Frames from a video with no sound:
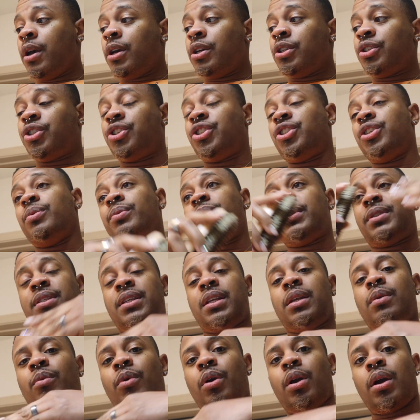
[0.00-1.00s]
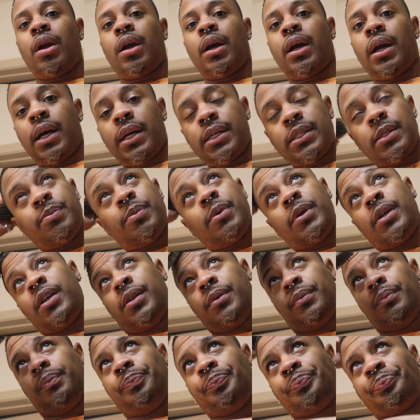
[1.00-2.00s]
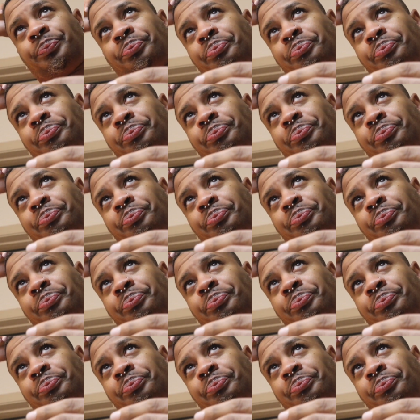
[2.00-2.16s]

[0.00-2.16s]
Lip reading: she was sitting with her husband.